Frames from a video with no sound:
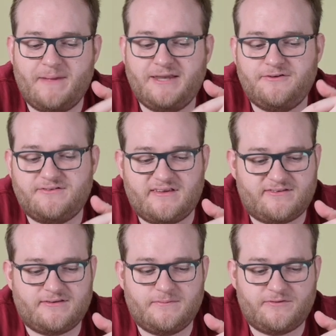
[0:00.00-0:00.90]
menu
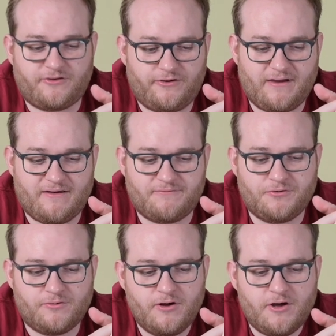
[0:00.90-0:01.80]
system, so you have
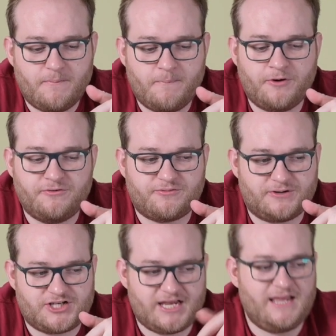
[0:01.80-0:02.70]
your mode
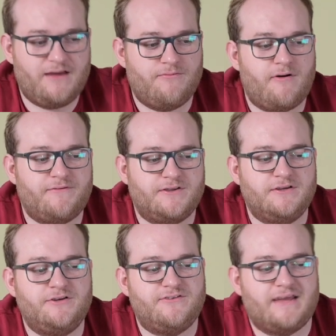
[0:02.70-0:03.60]
switch here rather
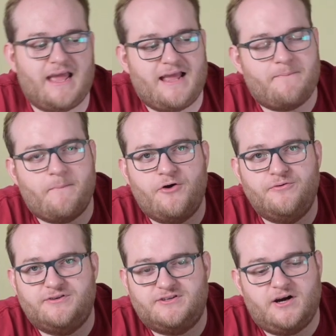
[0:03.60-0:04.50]
than using a
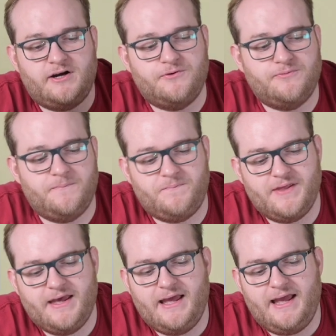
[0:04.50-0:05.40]
mode dial.
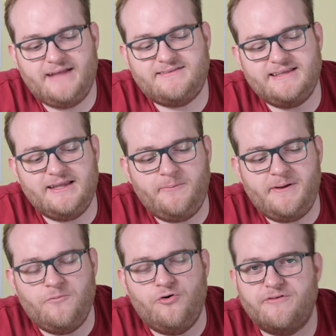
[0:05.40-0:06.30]
It's a little
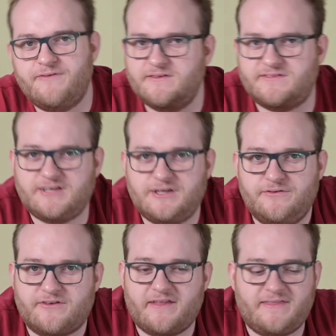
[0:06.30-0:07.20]
bit more advanced to
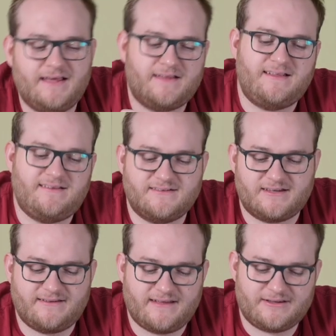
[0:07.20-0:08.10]
use. I think this is
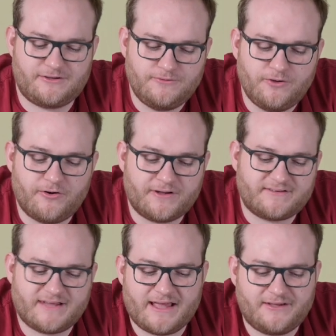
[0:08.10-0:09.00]
going to take you longer
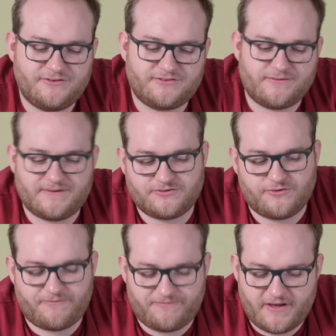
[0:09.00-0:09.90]
to get used to if it's
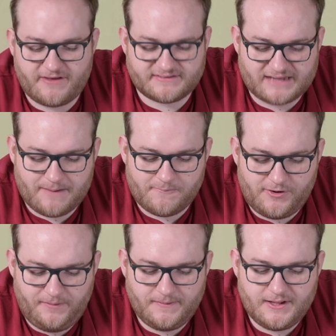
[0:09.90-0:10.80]
your first
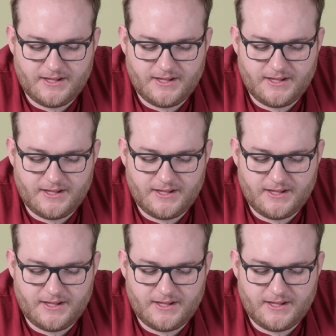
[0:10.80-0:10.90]
camera.